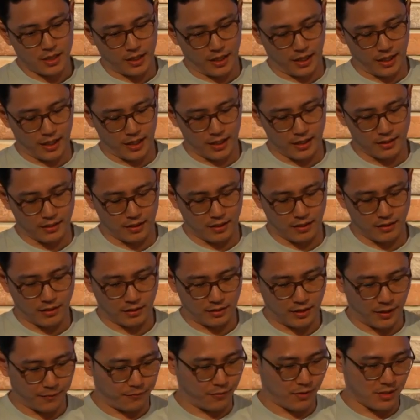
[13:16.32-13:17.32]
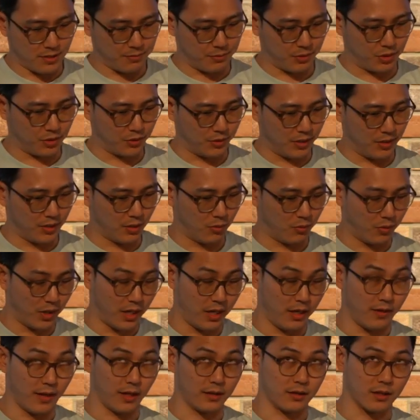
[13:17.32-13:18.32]
And the difference between the
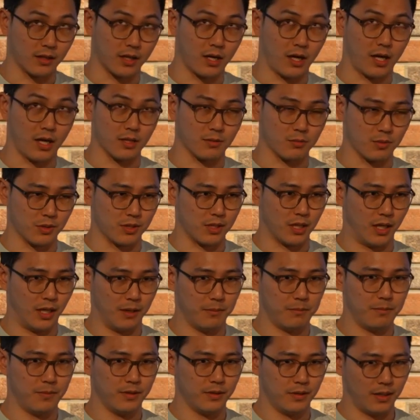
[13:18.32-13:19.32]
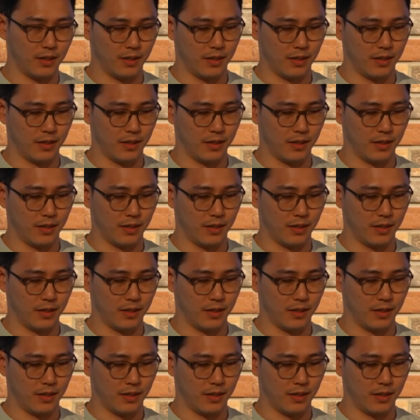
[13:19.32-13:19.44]
way that the Cosmos Hub